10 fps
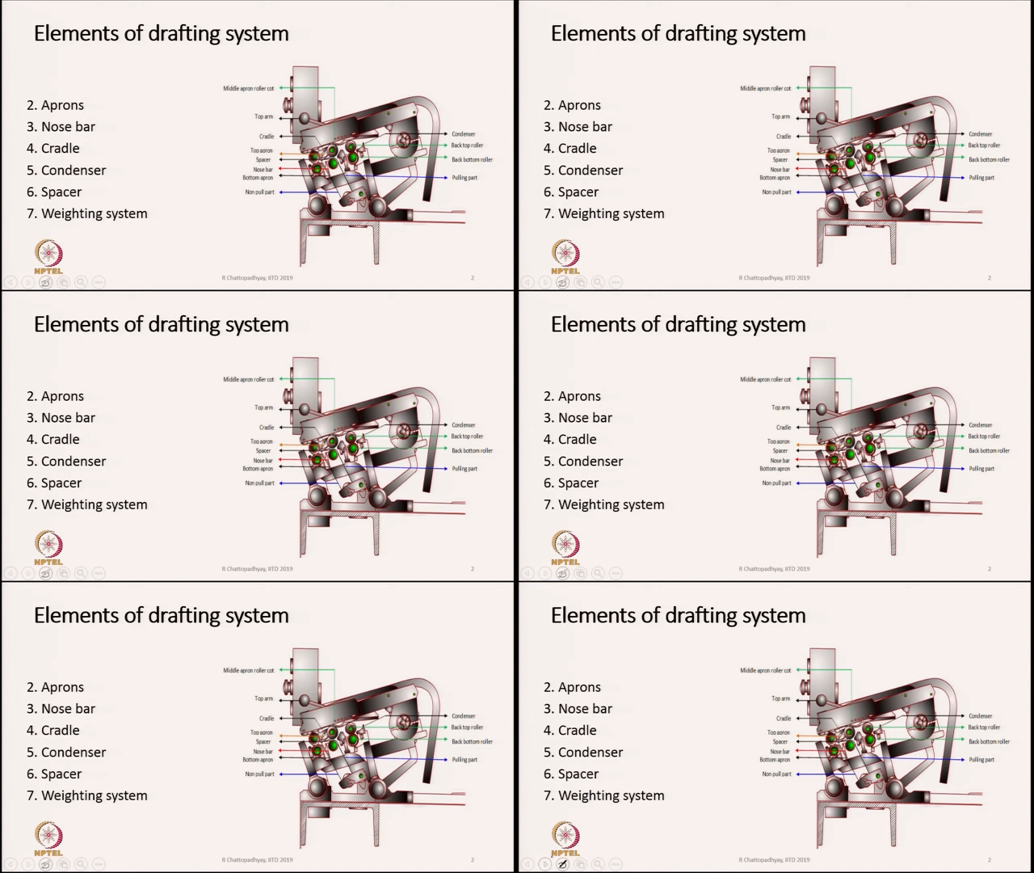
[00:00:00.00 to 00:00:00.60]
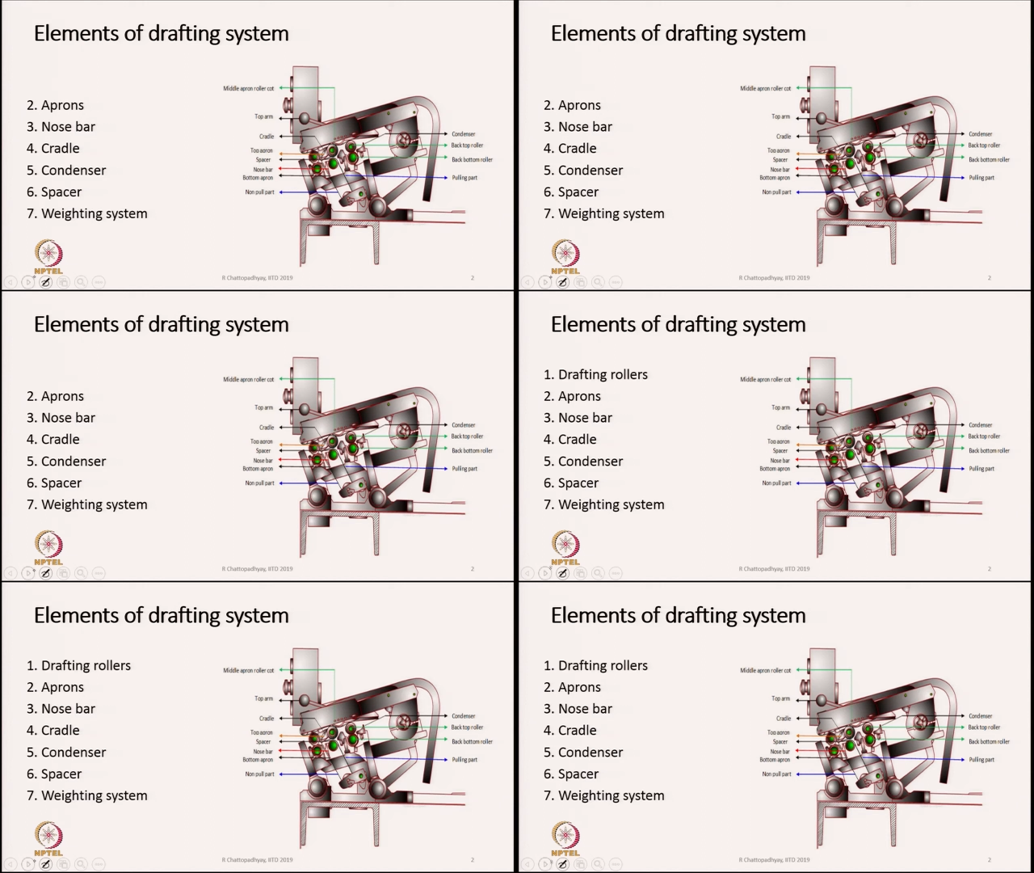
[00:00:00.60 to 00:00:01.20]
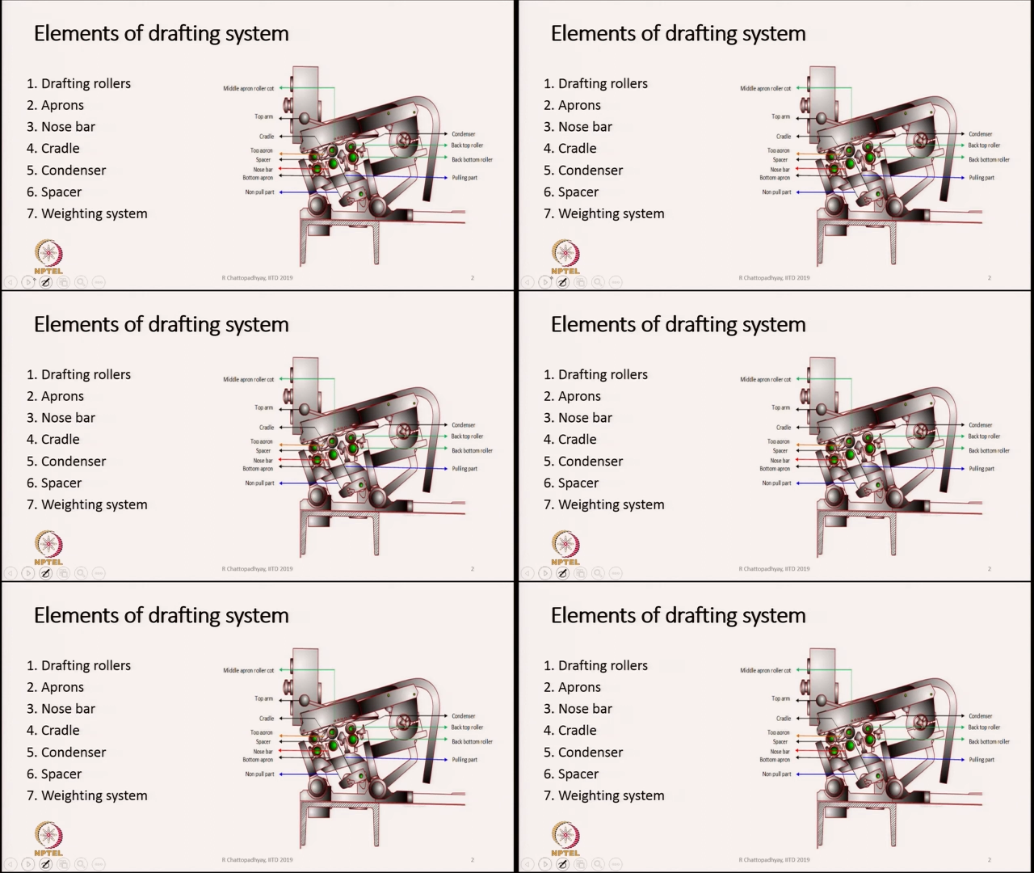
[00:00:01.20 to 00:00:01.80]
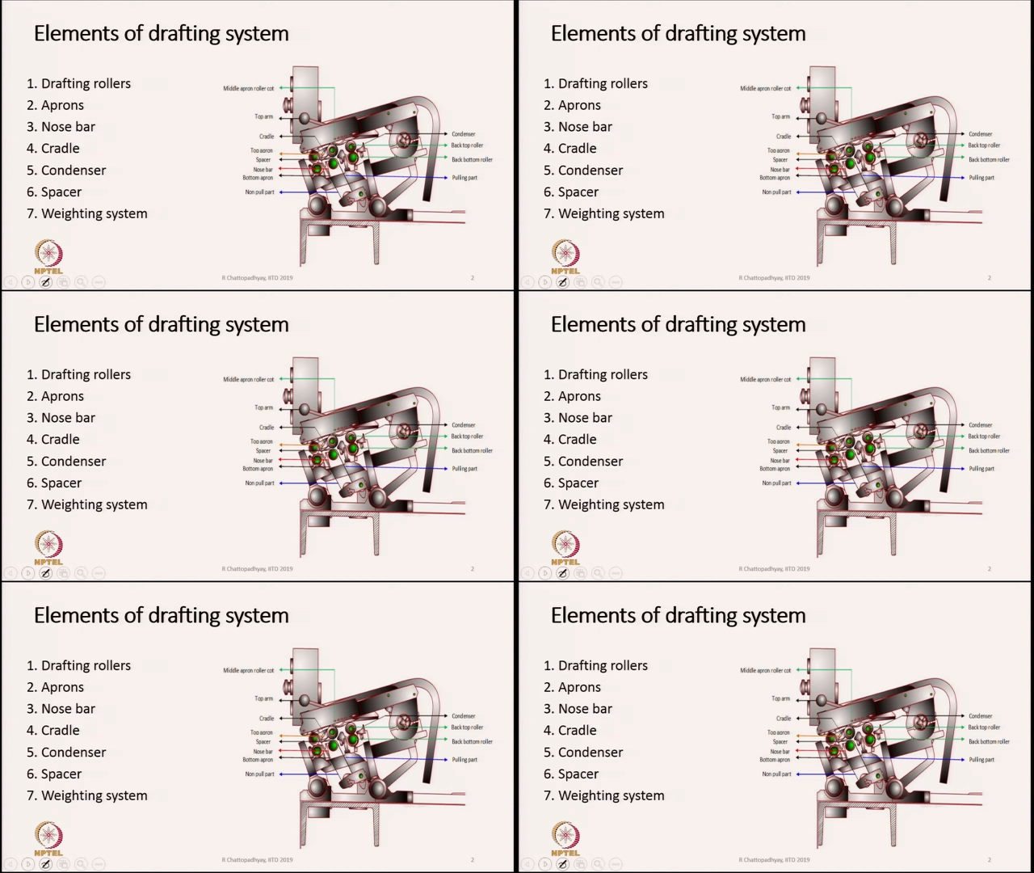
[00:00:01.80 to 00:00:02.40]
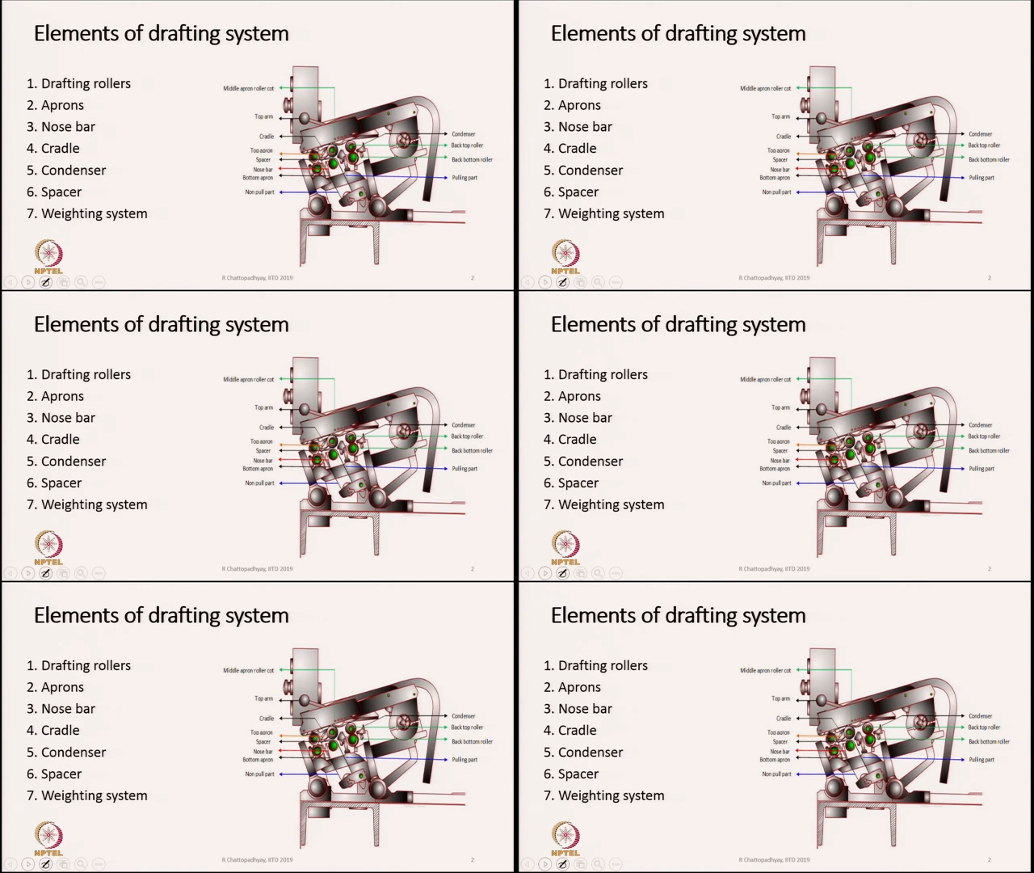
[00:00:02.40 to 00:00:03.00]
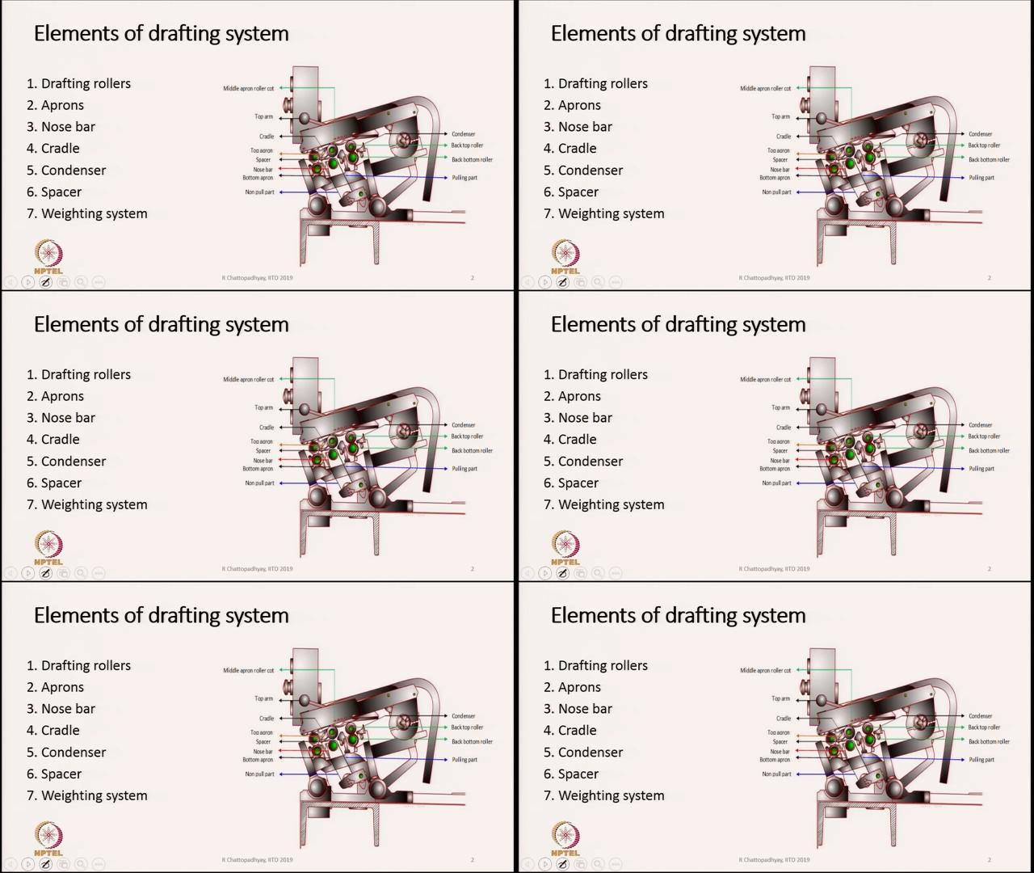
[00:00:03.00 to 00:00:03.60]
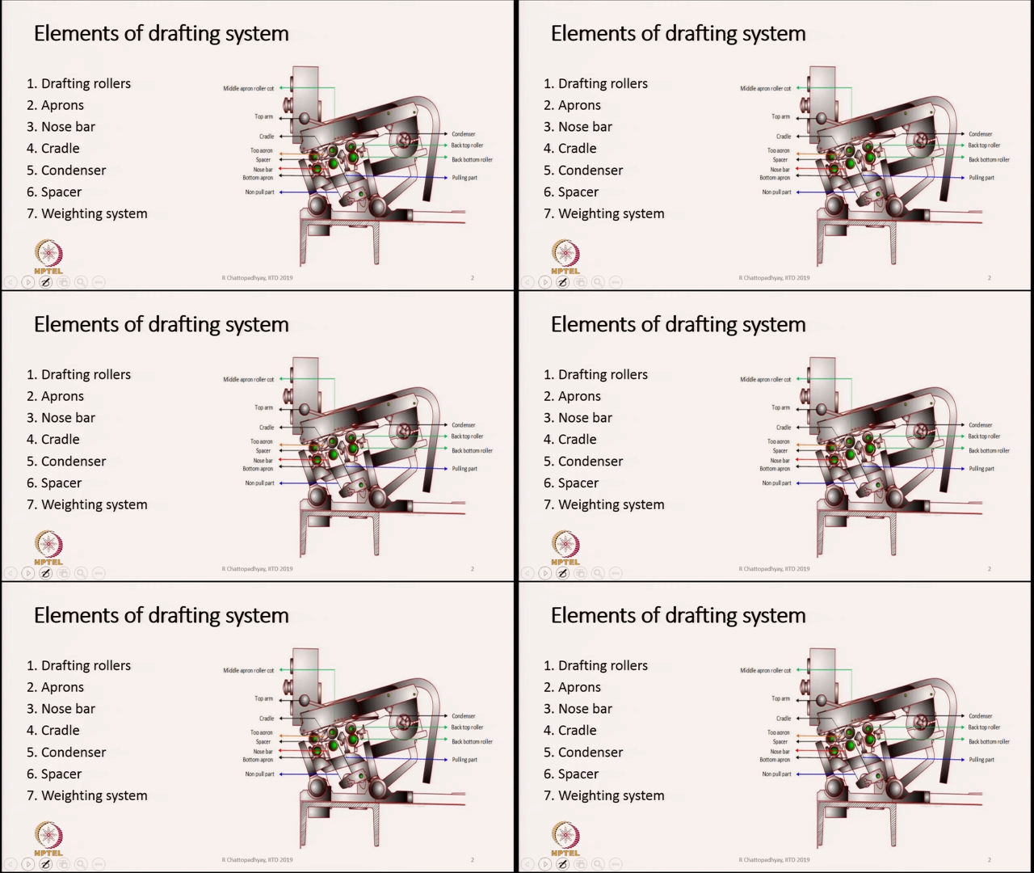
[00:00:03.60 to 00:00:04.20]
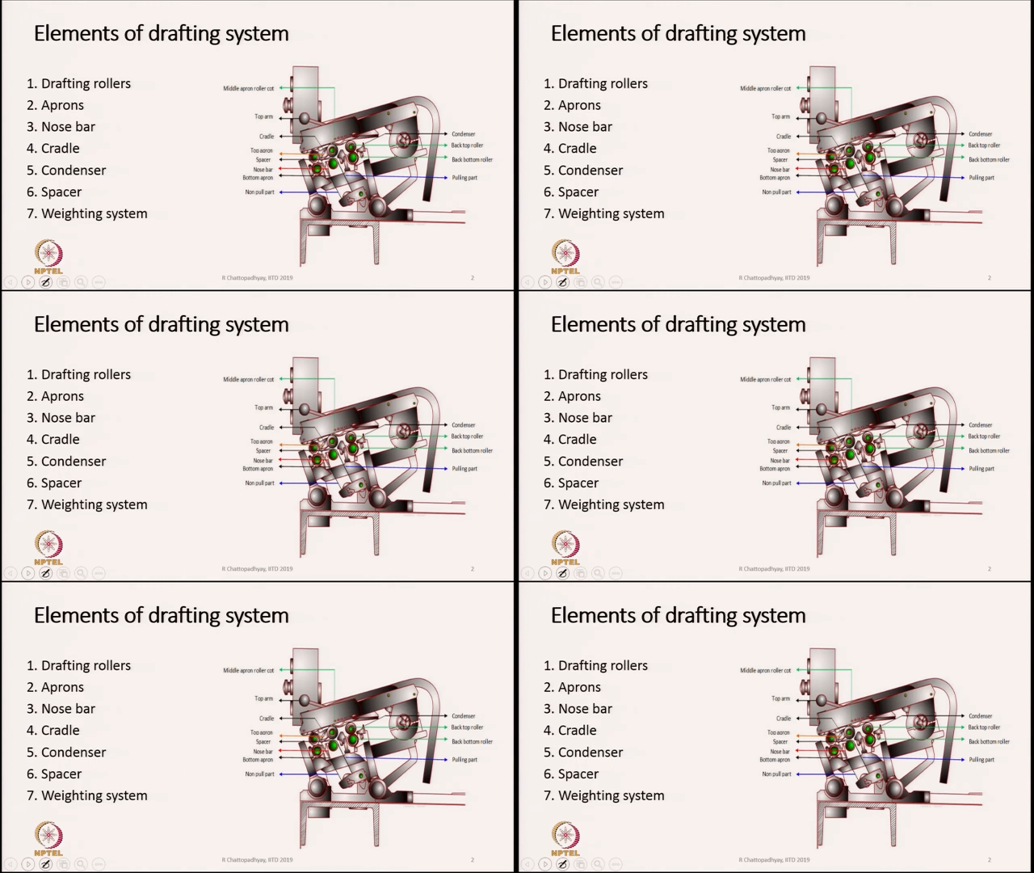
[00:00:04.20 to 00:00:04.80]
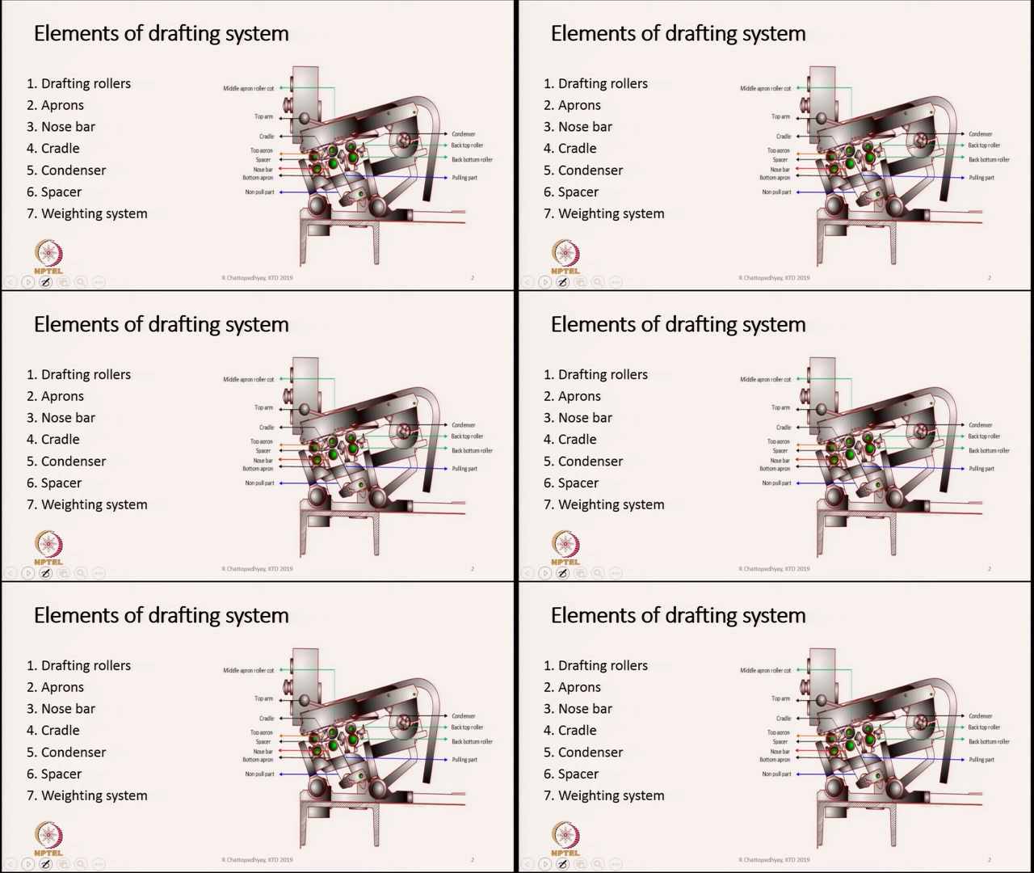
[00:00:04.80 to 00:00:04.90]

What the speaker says: (no speaker visible)